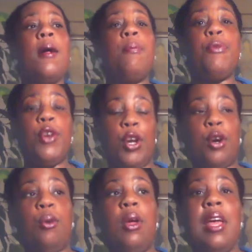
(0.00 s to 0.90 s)
You
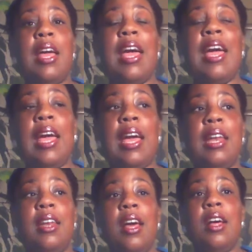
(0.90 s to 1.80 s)
know?
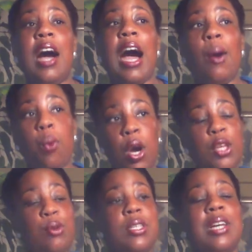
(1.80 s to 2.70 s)
And I
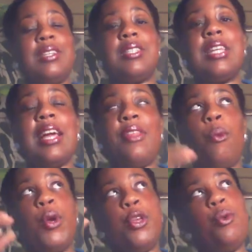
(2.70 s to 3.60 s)
want you to understand
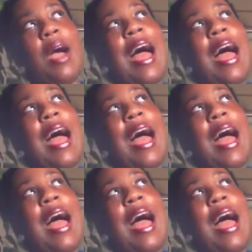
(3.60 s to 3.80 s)
that when you